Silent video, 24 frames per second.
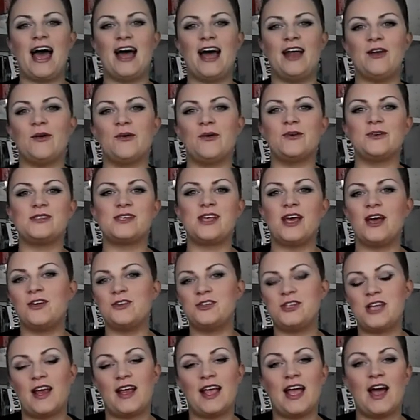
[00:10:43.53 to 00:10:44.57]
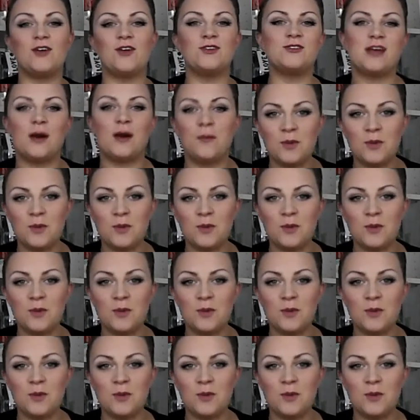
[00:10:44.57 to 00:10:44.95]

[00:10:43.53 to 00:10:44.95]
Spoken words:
and also check out